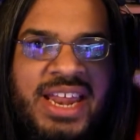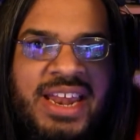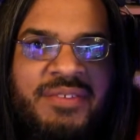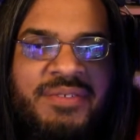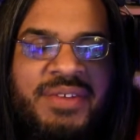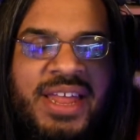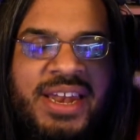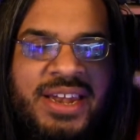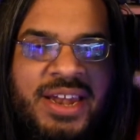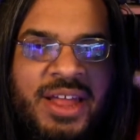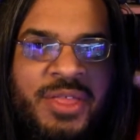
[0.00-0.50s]
and I've
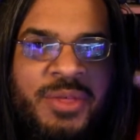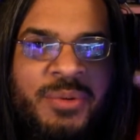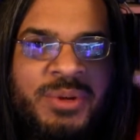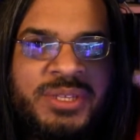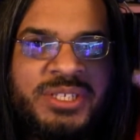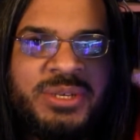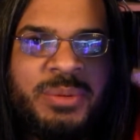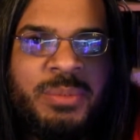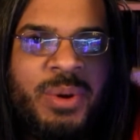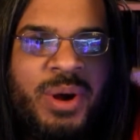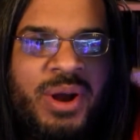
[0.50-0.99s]
got another one
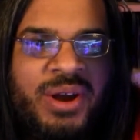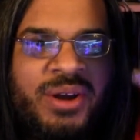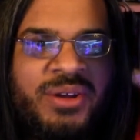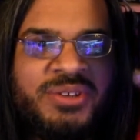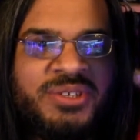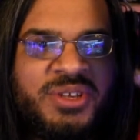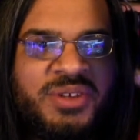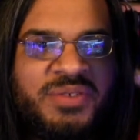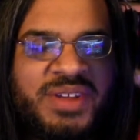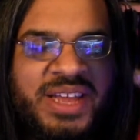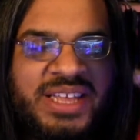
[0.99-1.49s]
tomorrow,
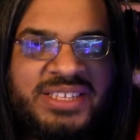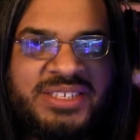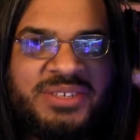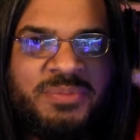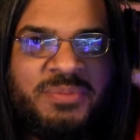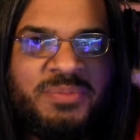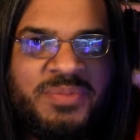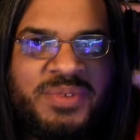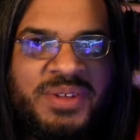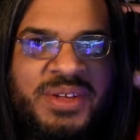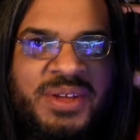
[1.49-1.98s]
so I've got
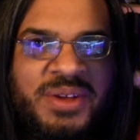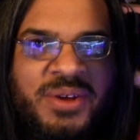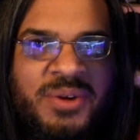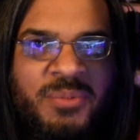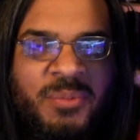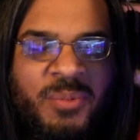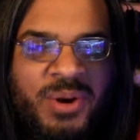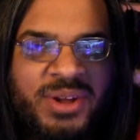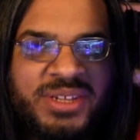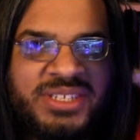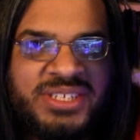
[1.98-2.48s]
some
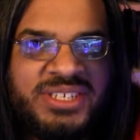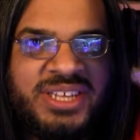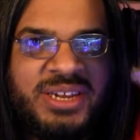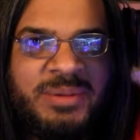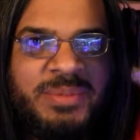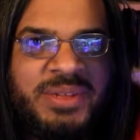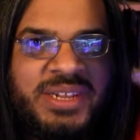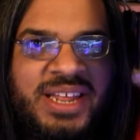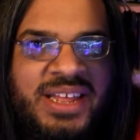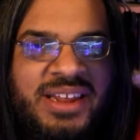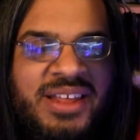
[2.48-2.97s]
work that's going
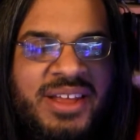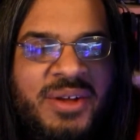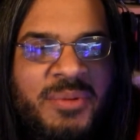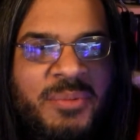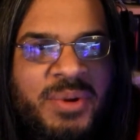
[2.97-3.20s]
to be done,